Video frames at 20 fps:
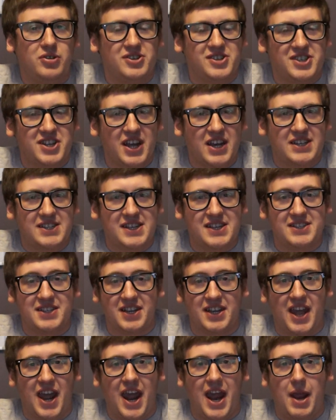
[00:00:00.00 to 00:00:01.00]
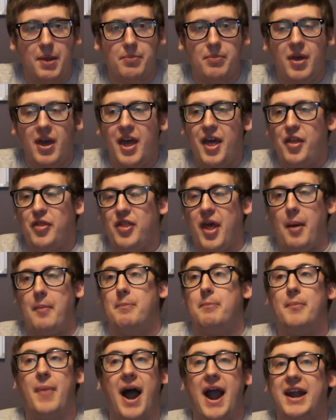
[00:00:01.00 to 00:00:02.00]
six is a game that
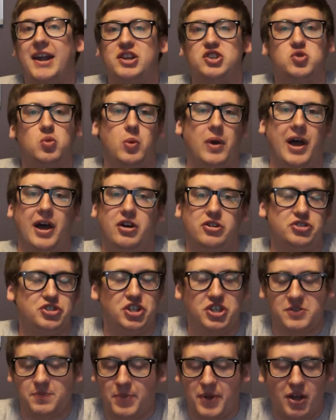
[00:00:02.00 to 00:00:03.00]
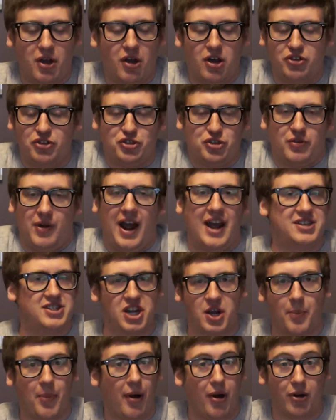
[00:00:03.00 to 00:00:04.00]
might as well just be called
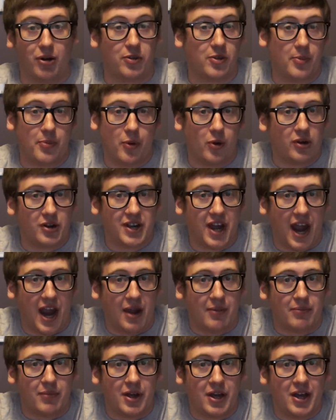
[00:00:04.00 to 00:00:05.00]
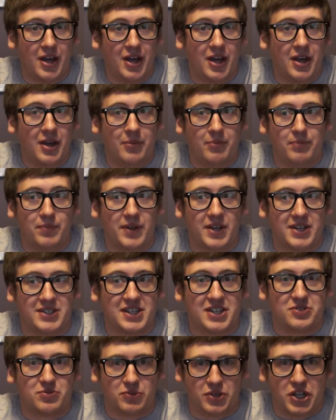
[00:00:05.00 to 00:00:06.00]
Jurassic Park the board game because
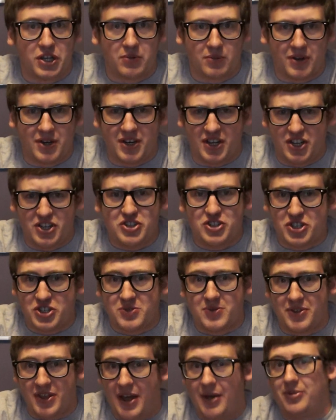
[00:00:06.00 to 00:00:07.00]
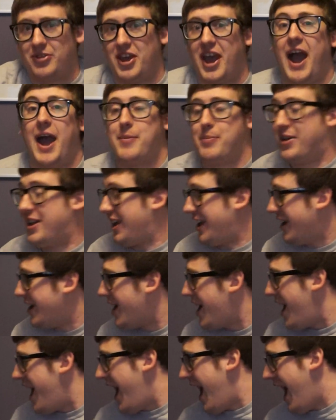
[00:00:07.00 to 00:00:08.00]
that's really what it is just without the
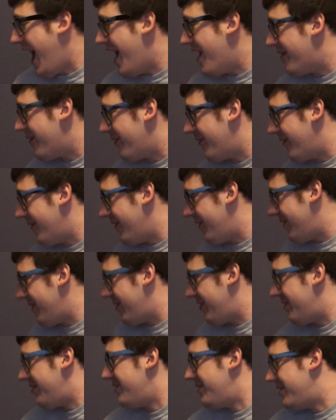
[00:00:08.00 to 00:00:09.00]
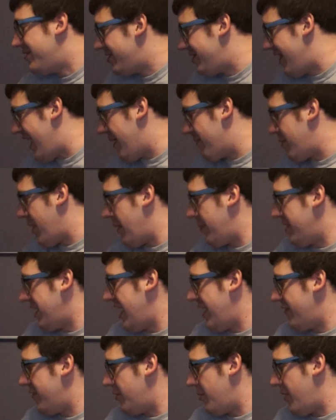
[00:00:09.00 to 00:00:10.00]
IP and that probably
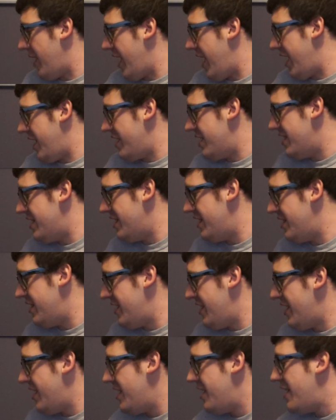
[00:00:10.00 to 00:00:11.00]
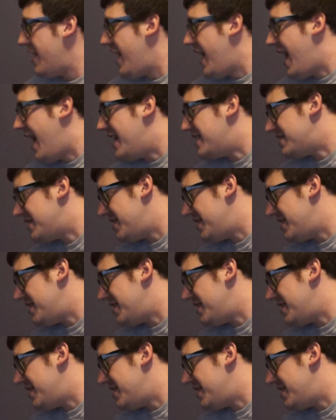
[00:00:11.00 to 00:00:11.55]
gave it away as